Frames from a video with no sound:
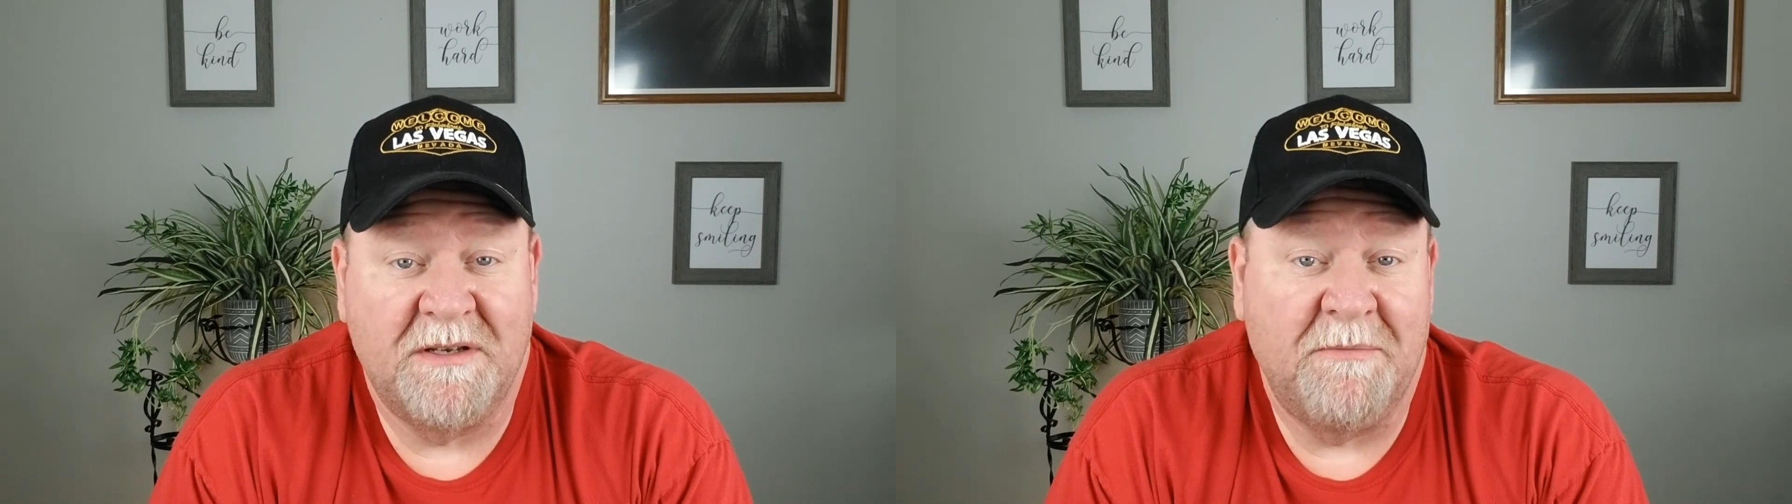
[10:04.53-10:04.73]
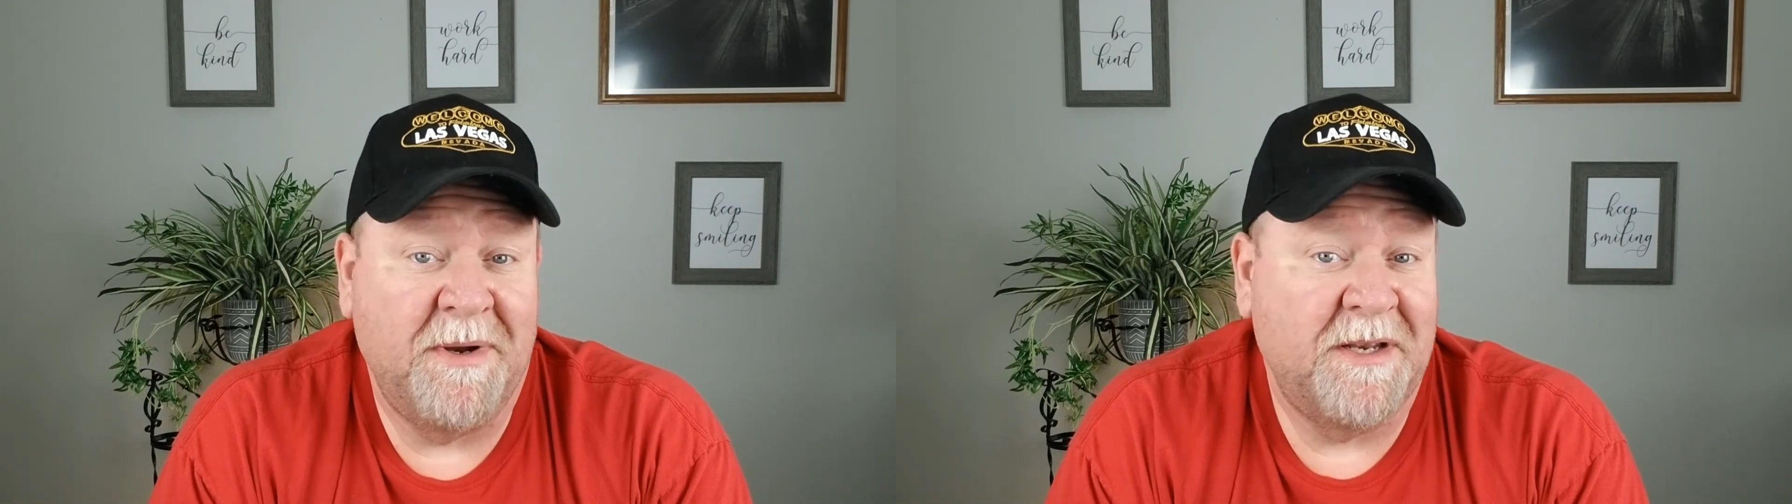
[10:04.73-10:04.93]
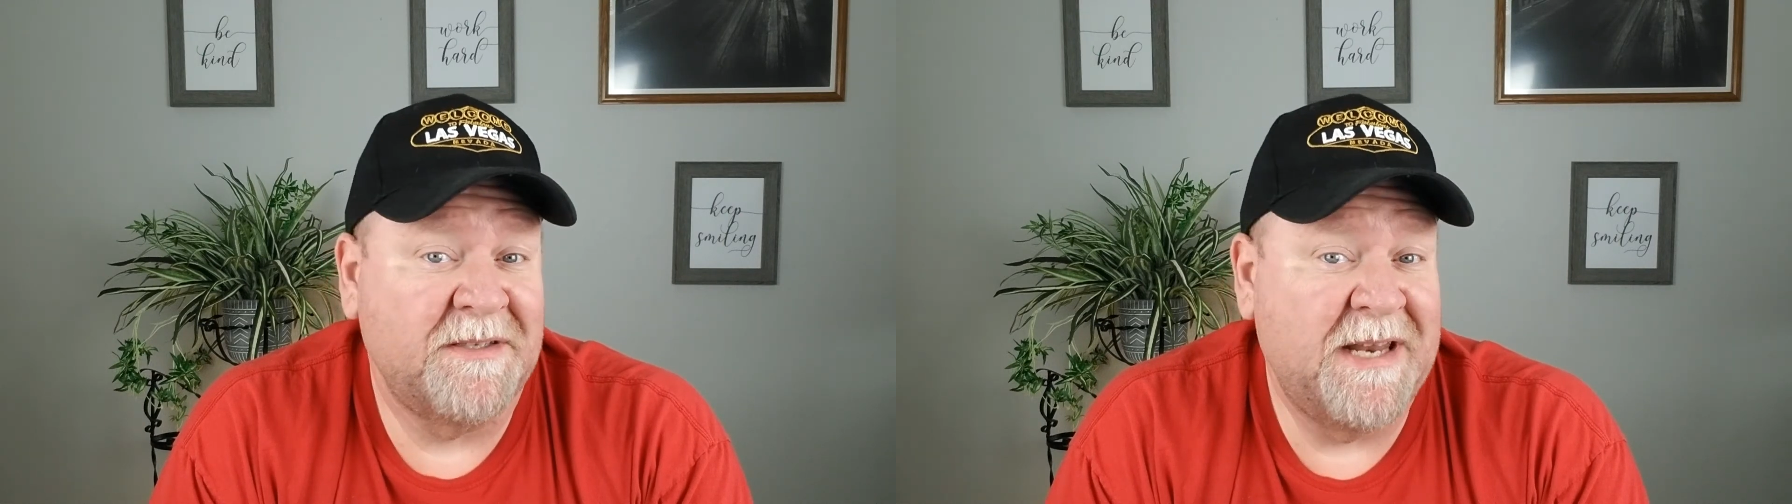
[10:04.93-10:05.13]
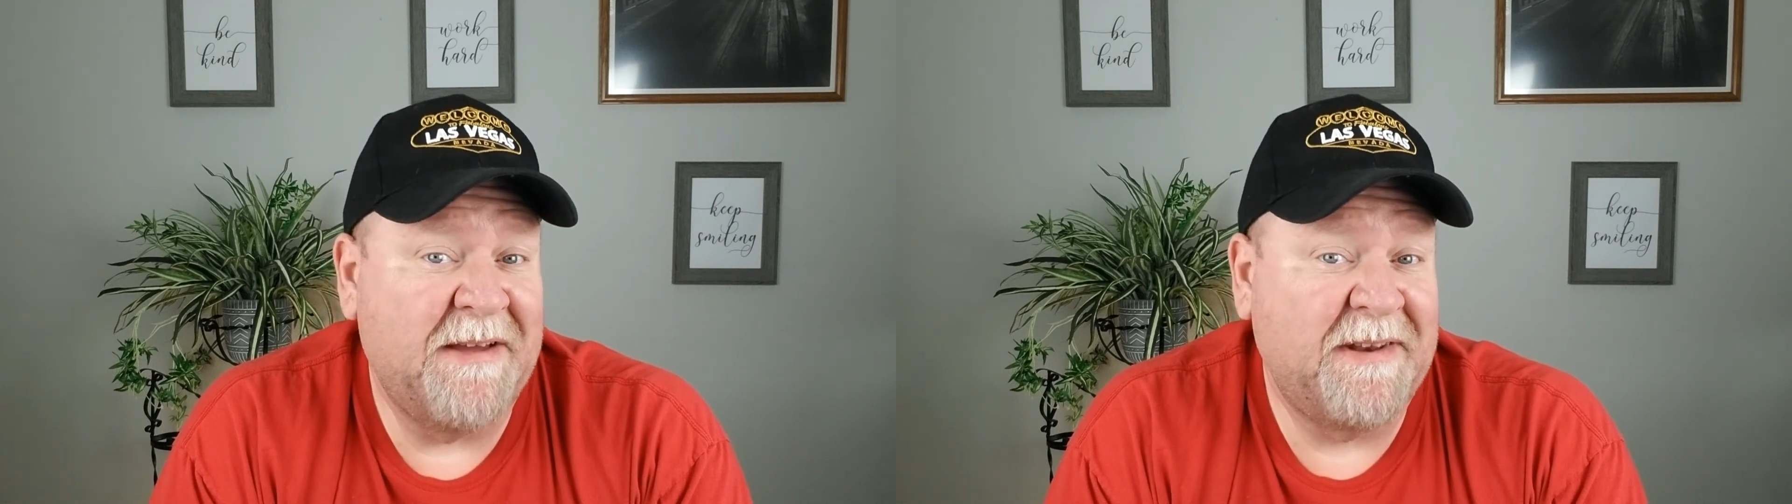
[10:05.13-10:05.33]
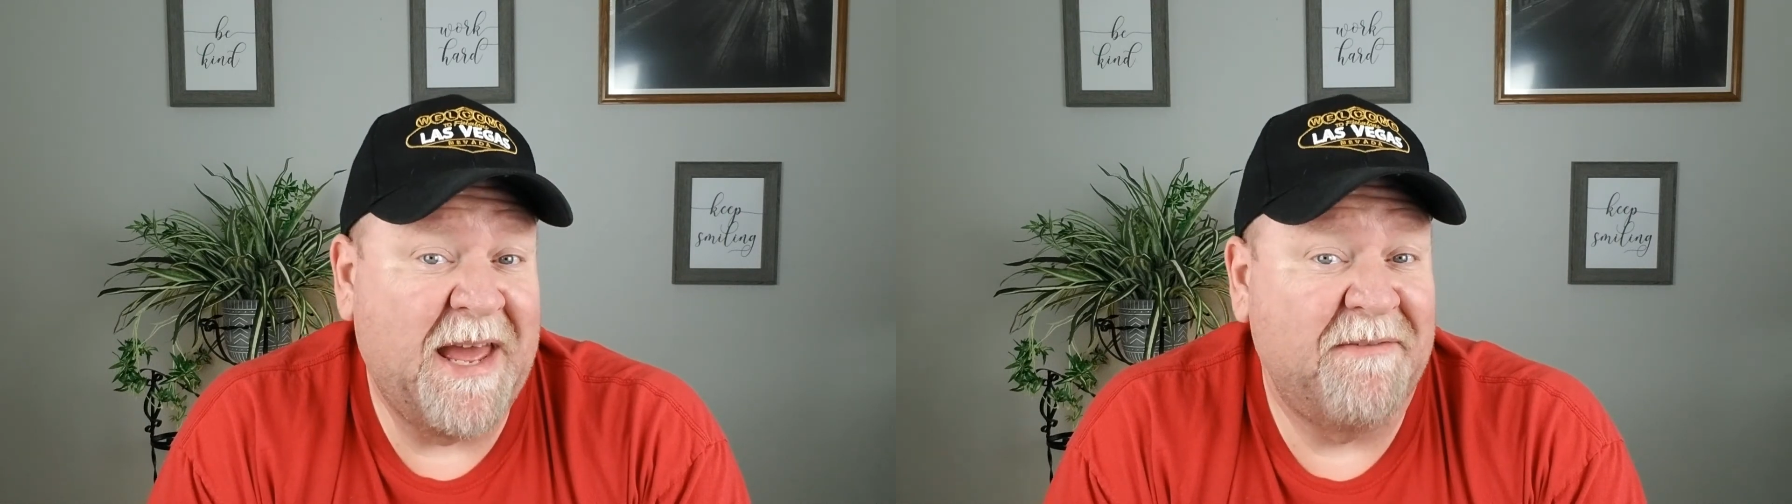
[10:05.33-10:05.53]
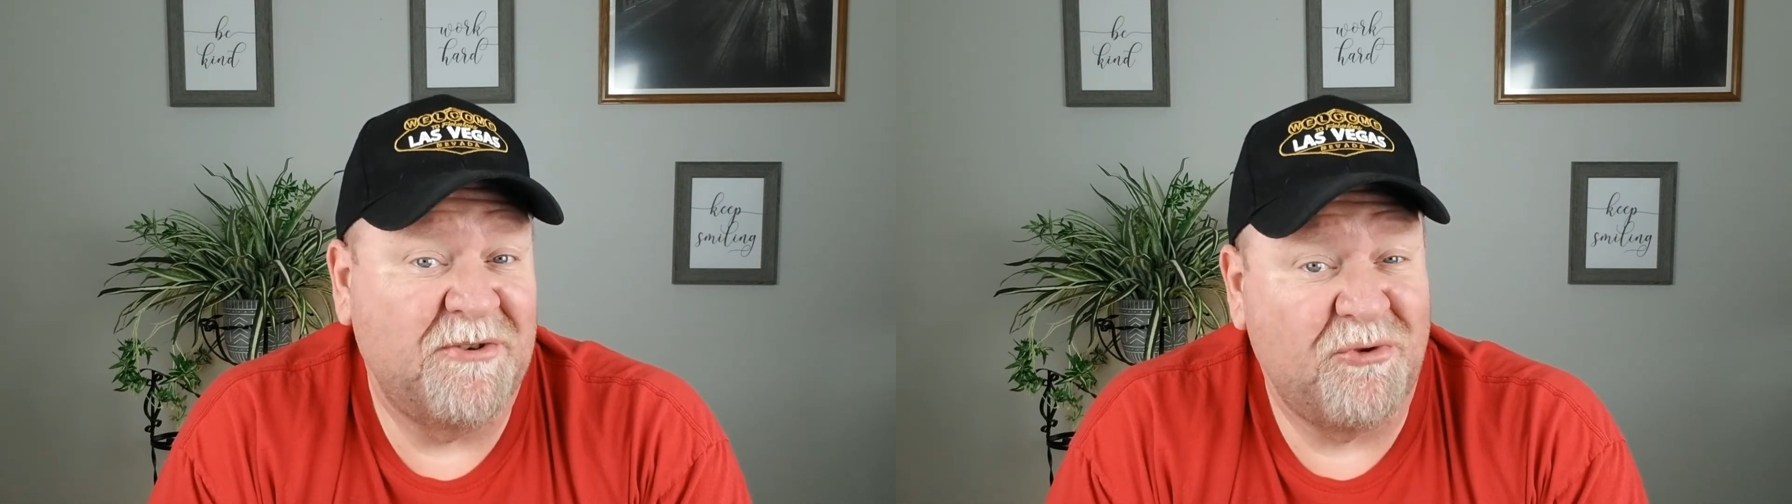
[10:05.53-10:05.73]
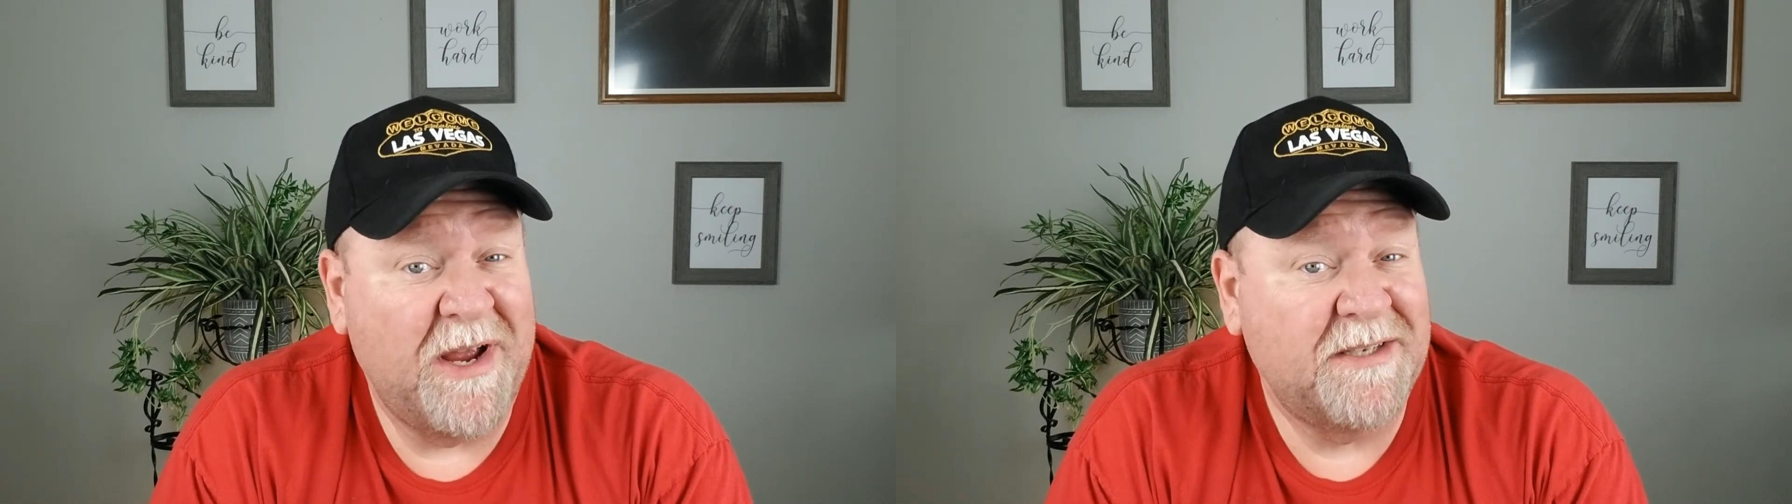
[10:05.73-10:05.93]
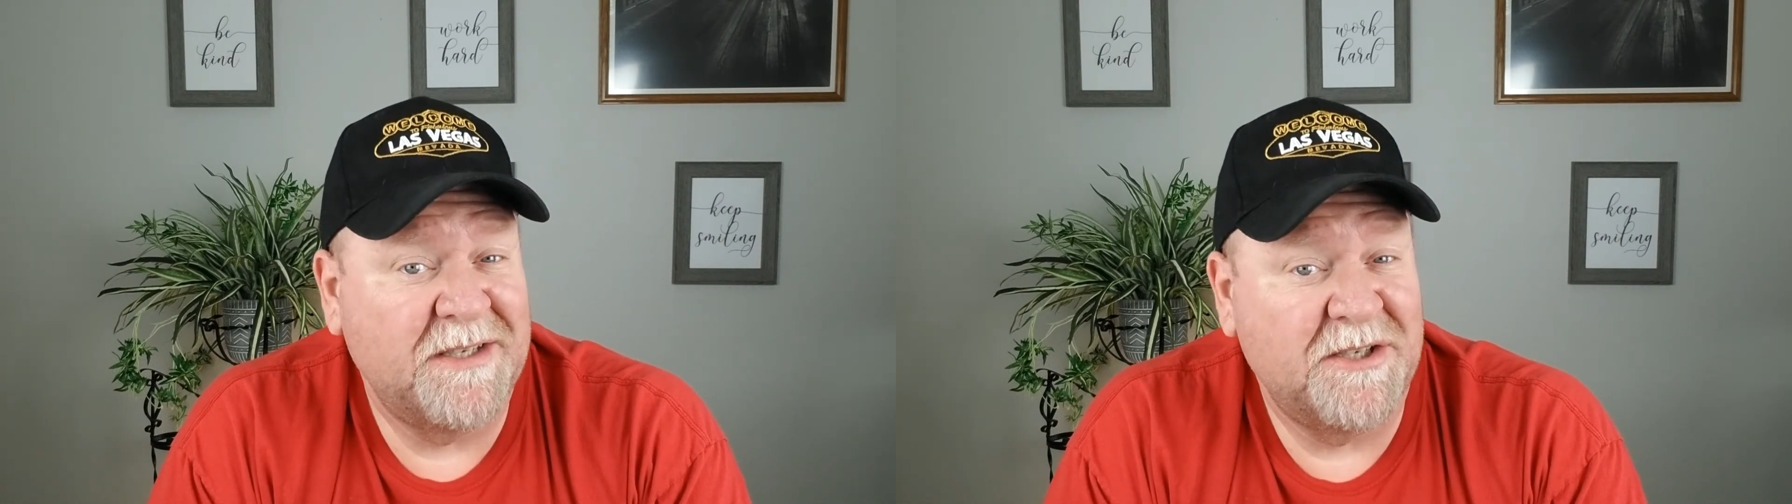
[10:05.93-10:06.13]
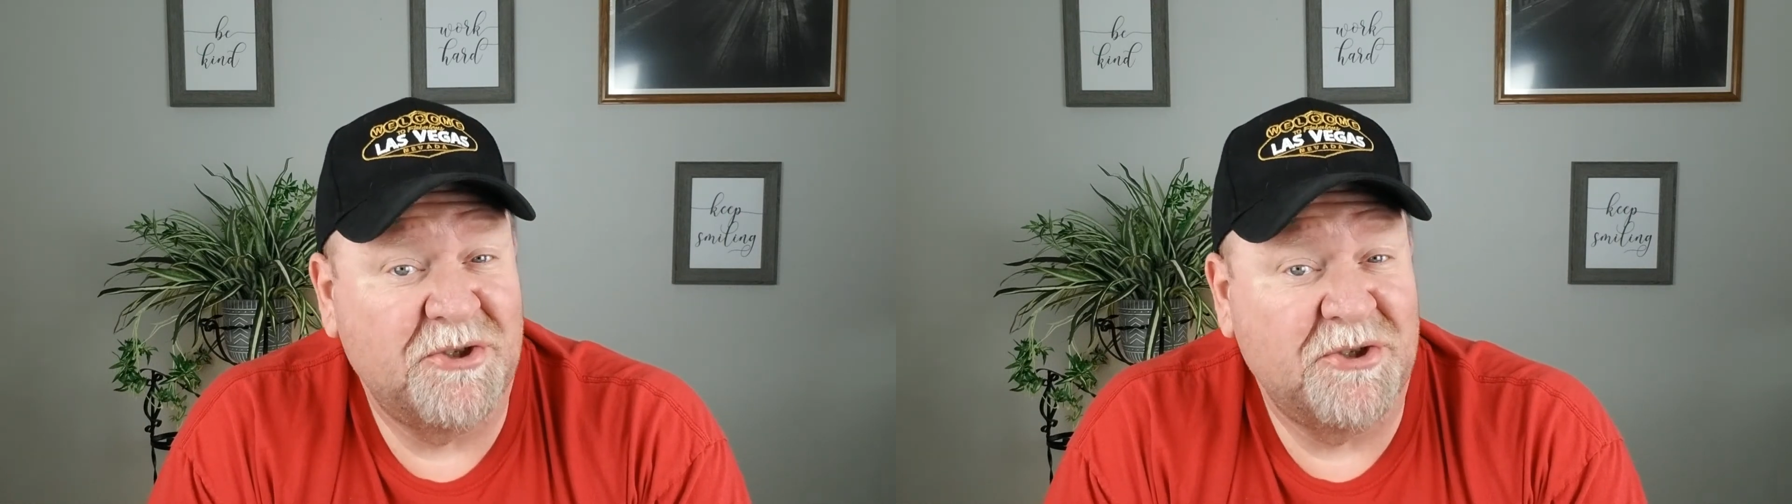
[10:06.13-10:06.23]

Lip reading: Everybody doesn't have to have a drastic